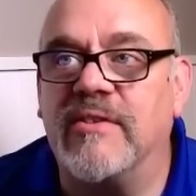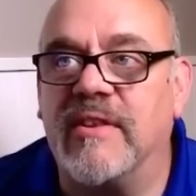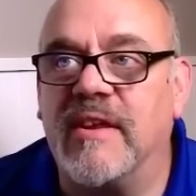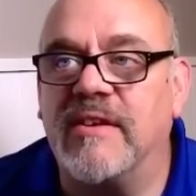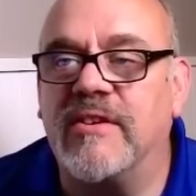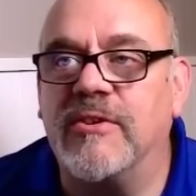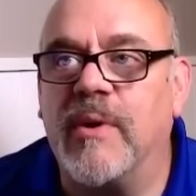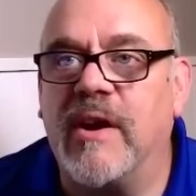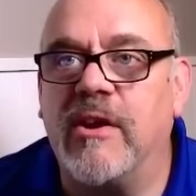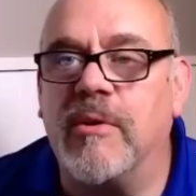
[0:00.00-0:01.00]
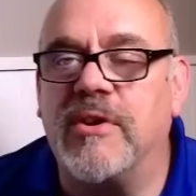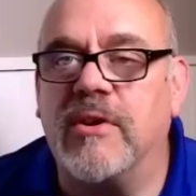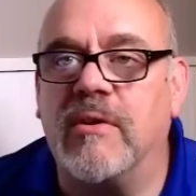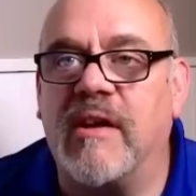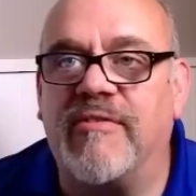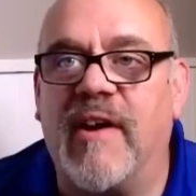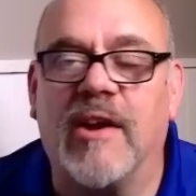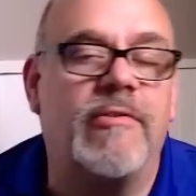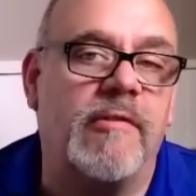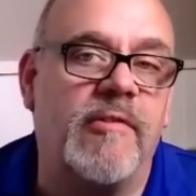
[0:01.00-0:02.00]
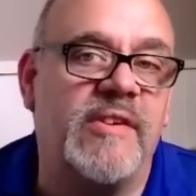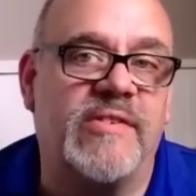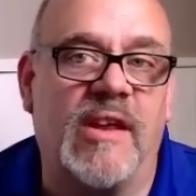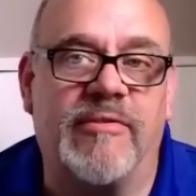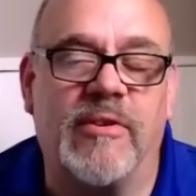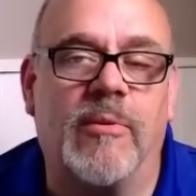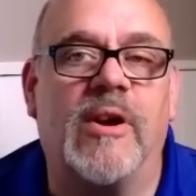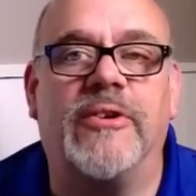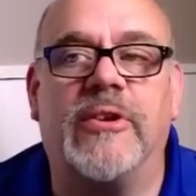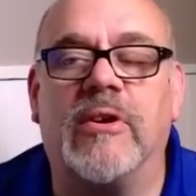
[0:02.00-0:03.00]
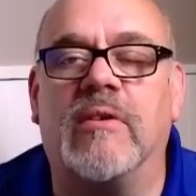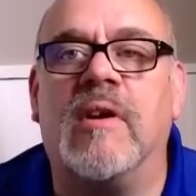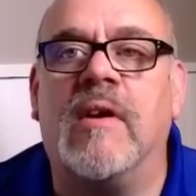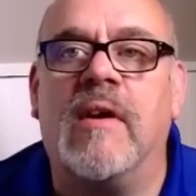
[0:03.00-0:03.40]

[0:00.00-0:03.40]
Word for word: and this is where you would do a factory reset if you wanted to.